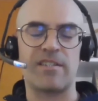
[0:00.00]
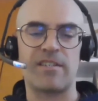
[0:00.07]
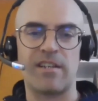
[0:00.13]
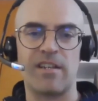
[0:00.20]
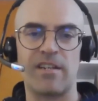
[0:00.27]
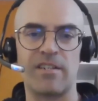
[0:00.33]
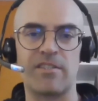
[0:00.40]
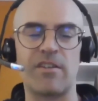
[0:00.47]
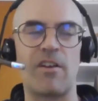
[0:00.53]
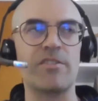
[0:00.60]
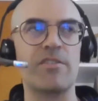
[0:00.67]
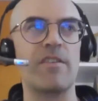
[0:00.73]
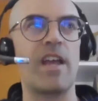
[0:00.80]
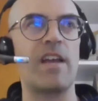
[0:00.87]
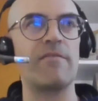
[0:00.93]
And it's
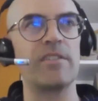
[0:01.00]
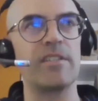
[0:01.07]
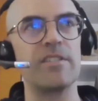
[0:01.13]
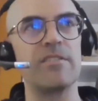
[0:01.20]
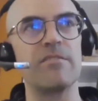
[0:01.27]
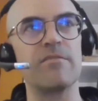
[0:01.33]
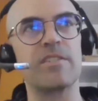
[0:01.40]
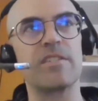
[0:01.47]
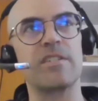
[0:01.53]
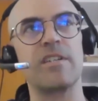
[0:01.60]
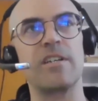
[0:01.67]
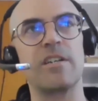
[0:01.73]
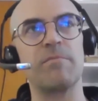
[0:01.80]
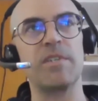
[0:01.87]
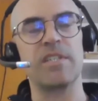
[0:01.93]
also heavily used
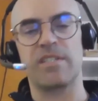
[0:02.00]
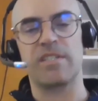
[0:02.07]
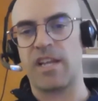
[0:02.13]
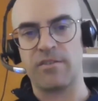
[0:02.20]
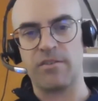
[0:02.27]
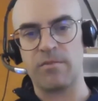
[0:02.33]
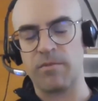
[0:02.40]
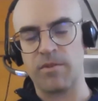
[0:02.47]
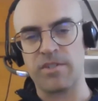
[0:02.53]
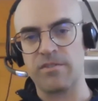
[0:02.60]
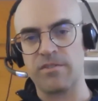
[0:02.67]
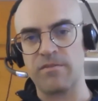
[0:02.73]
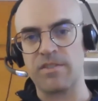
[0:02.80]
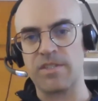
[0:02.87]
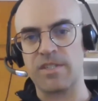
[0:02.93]
in tender
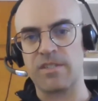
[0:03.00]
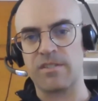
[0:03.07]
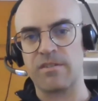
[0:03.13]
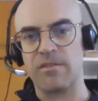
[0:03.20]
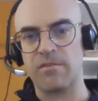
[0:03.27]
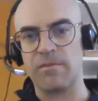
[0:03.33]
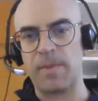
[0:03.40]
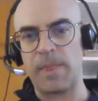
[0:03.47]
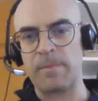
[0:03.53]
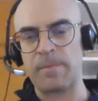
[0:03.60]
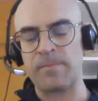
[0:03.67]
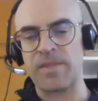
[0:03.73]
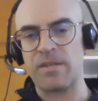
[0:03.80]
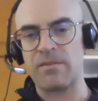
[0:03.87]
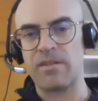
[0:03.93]
pursuits. So
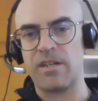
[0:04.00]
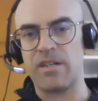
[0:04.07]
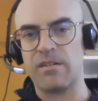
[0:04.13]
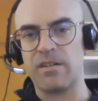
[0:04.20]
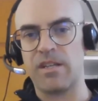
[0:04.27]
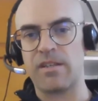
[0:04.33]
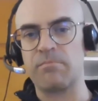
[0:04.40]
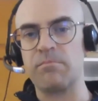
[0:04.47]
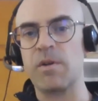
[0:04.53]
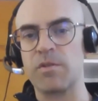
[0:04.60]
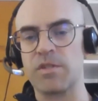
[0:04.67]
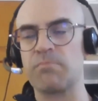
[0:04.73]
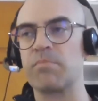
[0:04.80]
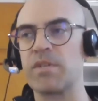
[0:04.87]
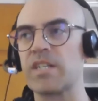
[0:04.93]
I think
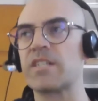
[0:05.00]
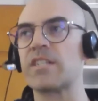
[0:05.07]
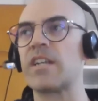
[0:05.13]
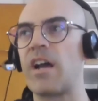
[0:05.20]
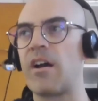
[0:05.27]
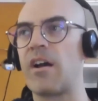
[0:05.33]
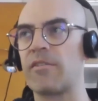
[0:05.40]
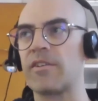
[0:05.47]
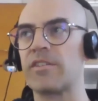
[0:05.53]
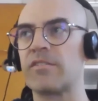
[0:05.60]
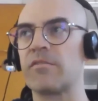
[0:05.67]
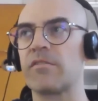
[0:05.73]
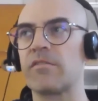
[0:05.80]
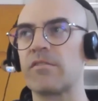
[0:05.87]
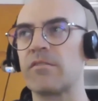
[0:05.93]
most bids now
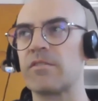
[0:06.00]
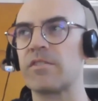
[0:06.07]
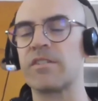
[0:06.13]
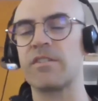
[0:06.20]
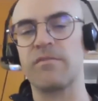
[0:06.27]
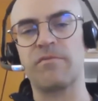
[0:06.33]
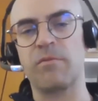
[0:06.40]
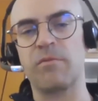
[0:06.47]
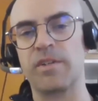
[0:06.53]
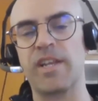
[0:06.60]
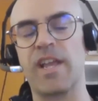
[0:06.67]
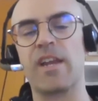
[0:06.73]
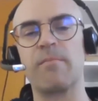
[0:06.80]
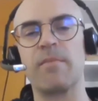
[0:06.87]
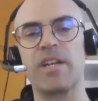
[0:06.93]
you see a 4D
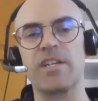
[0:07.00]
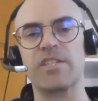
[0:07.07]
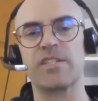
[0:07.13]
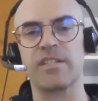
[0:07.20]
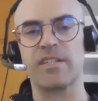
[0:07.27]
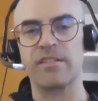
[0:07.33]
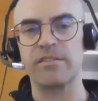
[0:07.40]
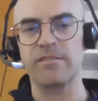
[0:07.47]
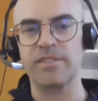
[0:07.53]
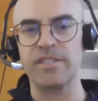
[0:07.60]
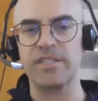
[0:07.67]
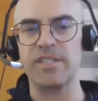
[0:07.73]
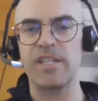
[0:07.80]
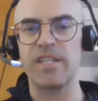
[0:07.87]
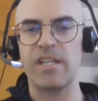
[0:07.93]
animation
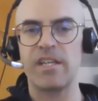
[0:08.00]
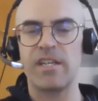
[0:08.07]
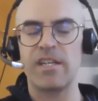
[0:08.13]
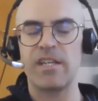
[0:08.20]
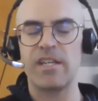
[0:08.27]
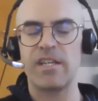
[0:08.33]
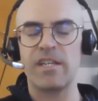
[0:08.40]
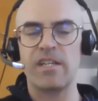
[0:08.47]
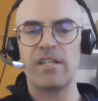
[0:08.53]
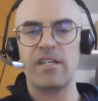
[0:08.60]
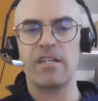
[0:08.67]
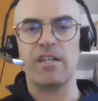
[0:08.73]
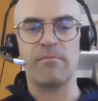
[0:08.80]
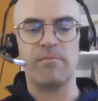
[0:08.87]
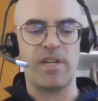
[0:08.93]
included.
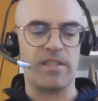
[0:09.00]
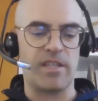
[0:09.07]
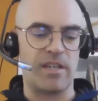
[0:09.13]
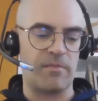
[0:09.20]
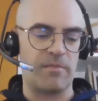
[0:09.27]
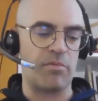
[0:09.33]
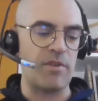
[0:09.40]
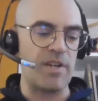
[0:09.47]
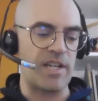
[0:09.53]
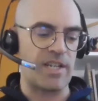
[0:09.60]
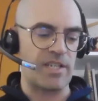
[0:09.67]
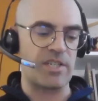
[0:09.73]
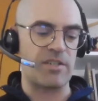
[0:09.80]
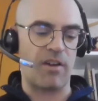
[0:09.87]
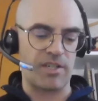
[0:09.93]
And then in
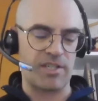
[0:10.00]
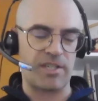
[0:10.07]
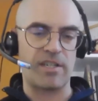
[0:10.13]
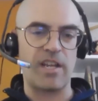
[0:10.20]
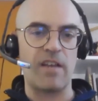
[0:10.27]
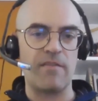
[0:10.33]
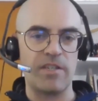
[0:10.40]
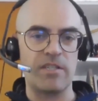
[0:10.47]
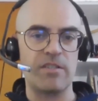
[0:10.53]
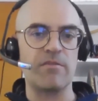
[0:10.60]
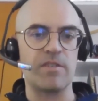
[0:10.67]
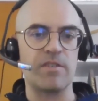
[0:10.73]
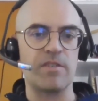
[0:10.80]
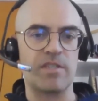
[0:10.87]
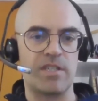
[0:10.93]
pre-construction, heavy use
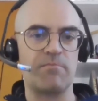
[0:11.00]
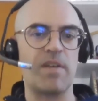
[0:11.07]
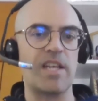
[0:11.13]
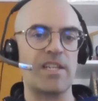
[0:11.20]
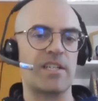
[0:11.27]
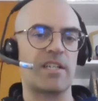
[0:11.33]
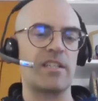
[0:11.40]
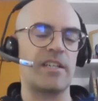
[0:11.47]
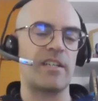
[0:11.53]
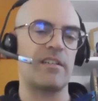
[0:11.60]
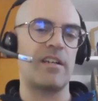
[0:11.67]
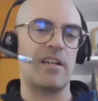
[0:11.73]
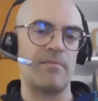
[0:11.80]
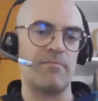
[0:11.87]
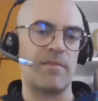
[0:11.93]
to basically
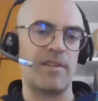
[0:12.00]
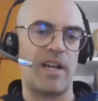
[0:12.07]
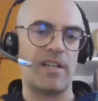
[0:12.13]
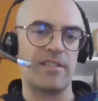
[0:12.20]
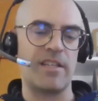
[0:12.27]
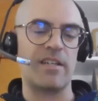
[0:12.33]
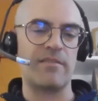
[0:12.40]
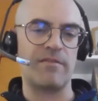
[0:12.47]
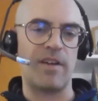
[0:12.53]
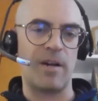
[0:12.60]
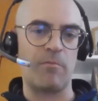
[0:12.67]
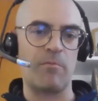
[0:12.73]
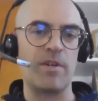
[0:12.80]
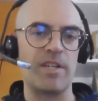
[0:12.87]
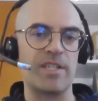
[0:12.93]
identify
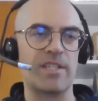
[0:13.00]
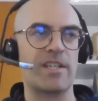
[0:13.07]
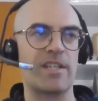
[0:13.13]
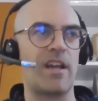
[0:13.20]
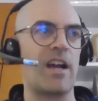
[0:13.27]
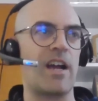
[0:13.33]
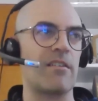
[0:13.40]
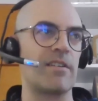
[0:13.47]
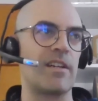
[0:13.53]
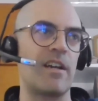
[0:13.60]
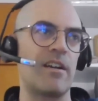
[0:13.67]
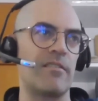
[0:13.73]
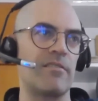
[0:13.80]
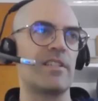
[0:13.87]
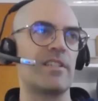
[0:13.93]
risk and iron out